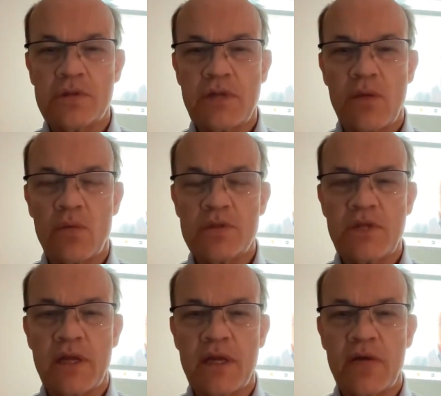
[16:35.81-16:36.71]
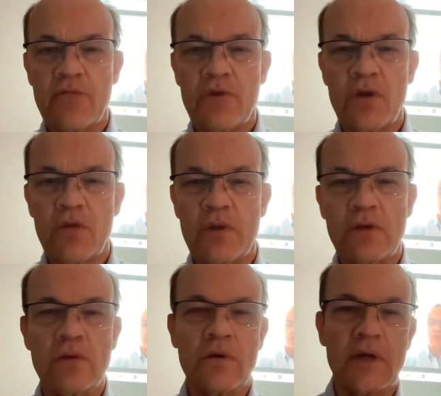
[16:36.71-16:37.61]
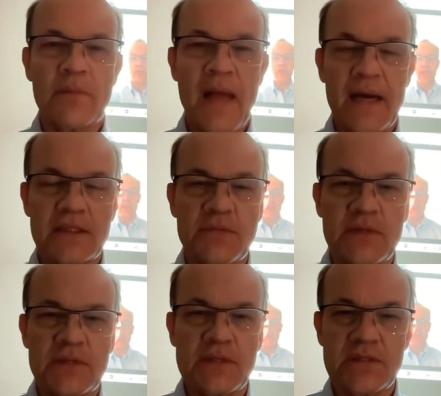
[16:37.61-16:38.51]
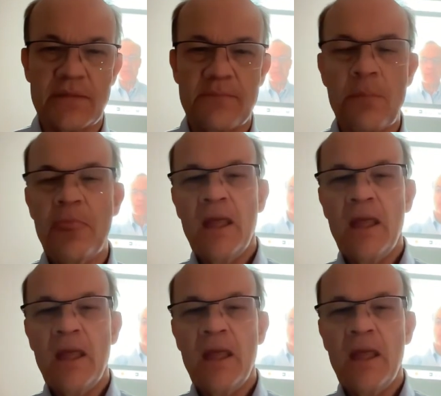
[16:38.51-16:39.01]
that we're setting up for you in your learning management system,